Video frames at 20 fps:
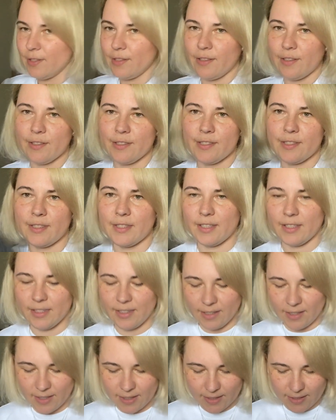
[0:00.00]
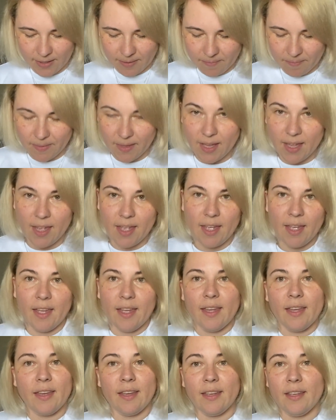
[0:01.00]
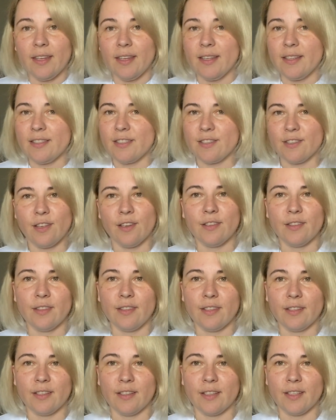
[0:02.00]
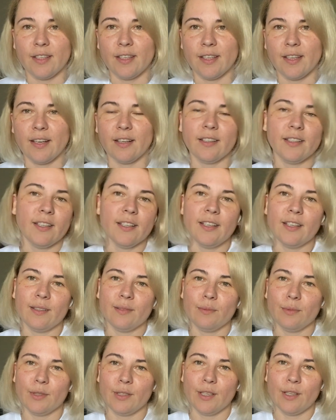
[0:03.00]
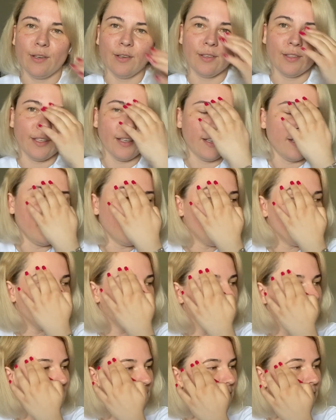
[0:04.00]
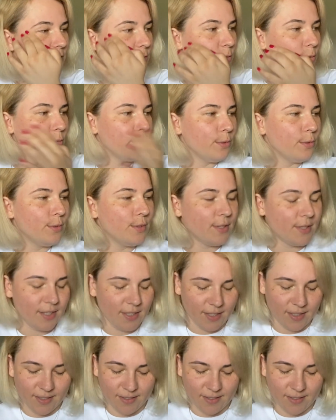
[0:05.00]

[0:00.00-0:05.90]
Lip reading: lose the yarn. It's not the cardigan what I'm gonna use,